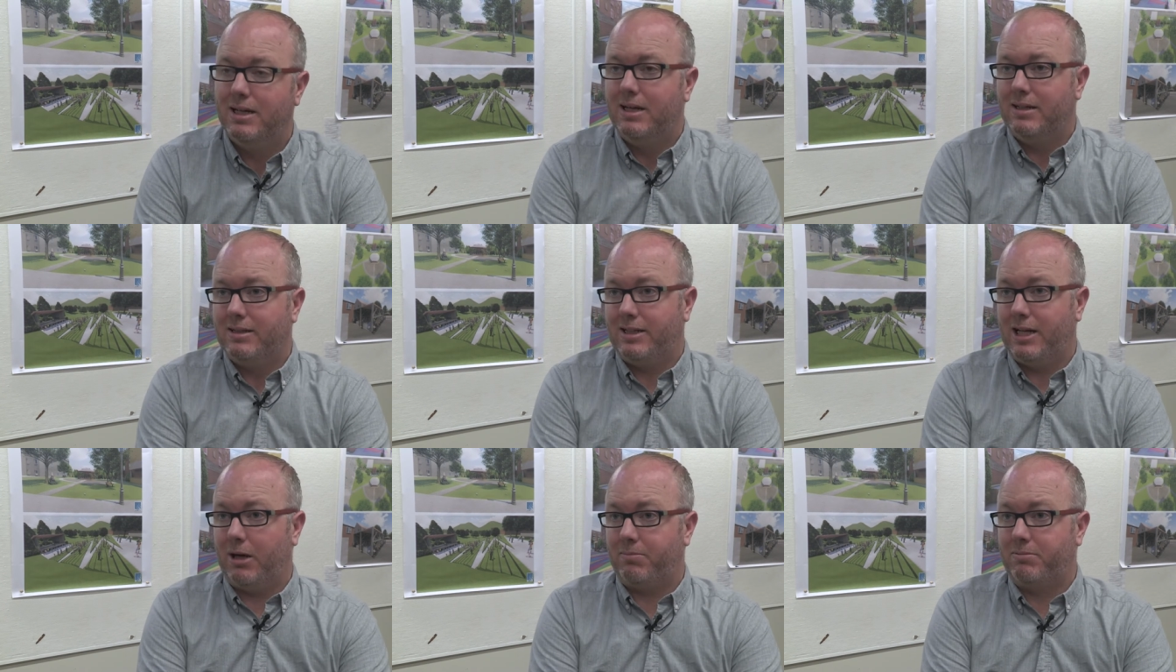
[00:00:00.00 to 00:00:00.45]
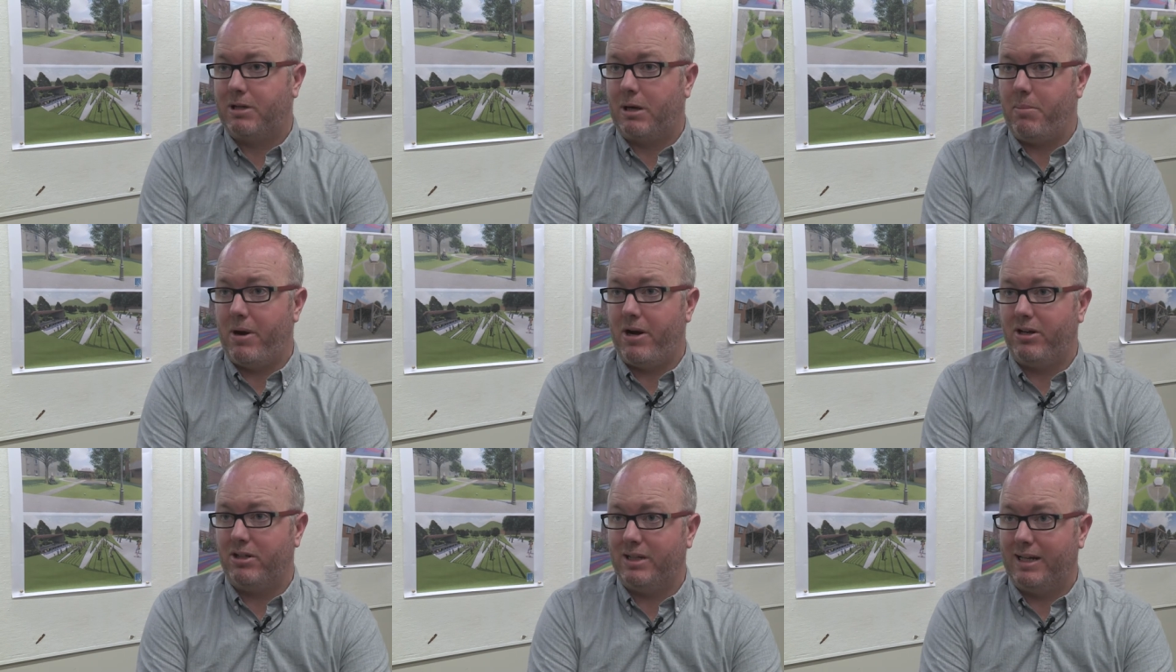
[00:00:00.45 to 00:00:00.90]
to help
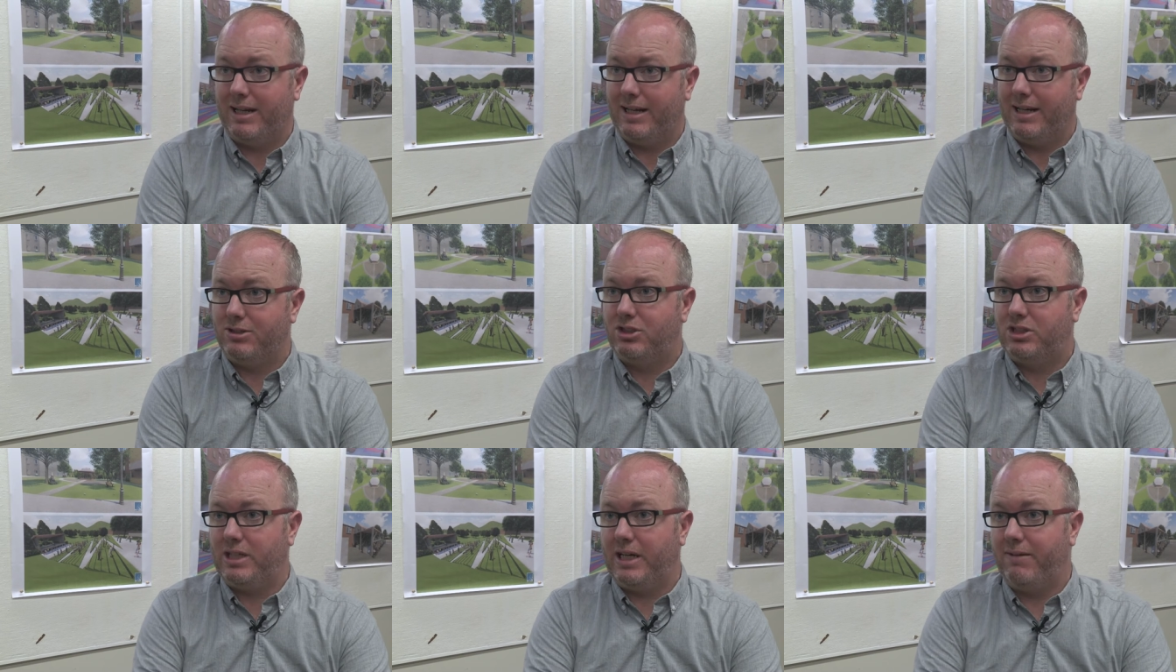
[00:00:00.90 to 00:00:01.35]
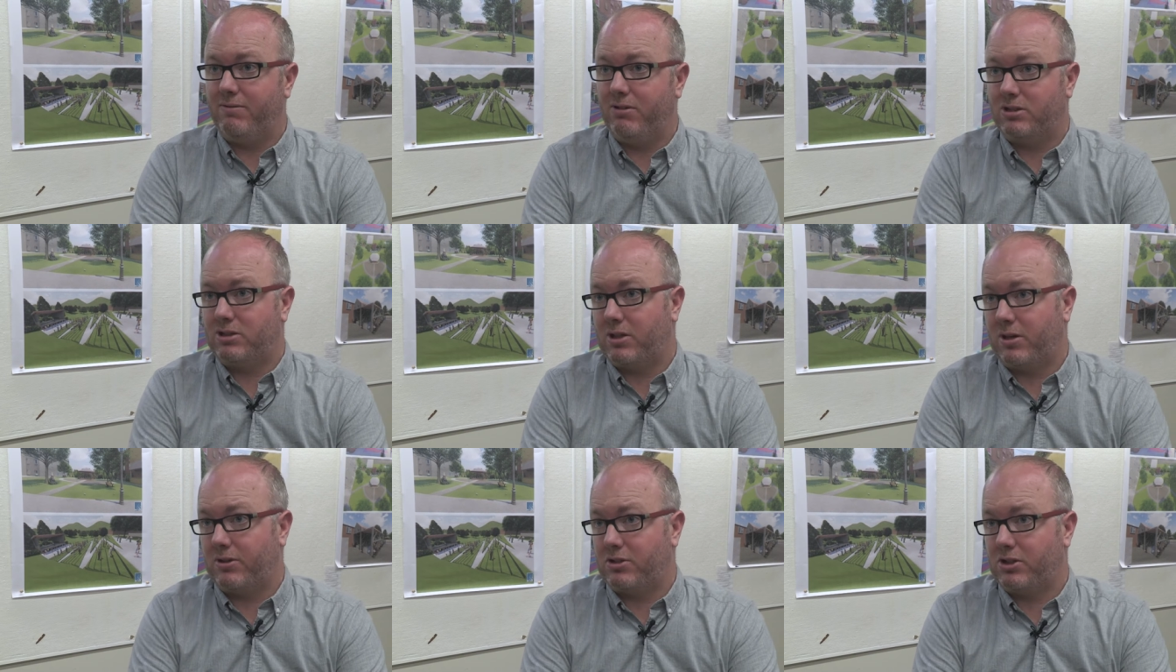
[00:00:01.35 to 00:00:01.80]
community achieve
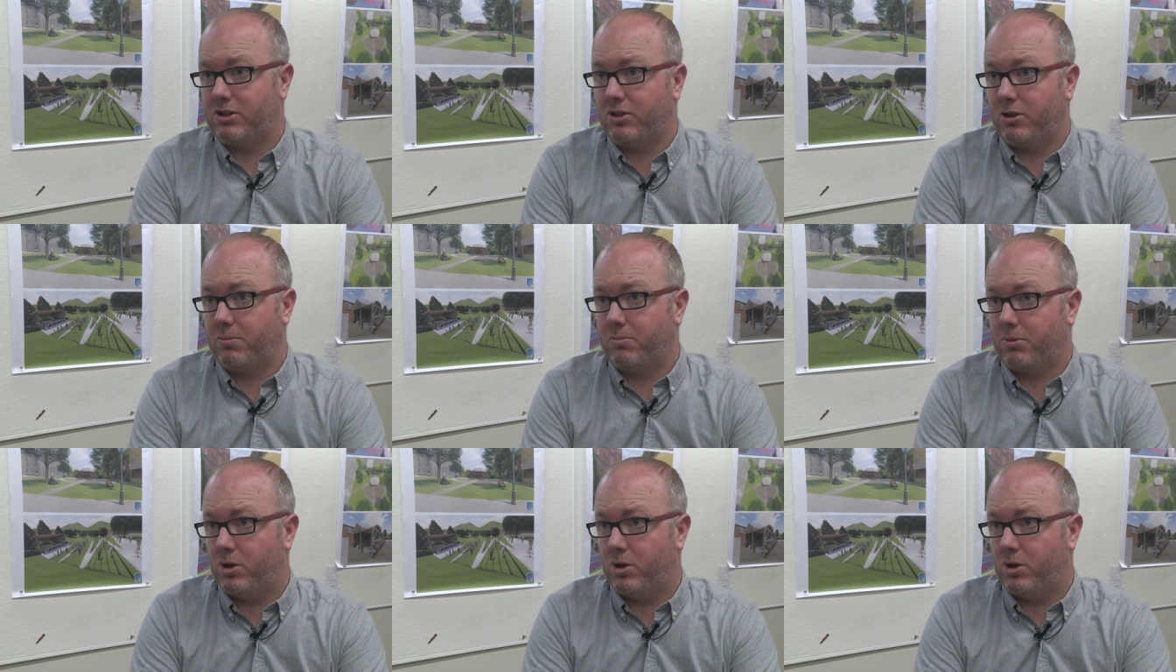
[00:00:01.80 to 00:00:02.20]
those larger term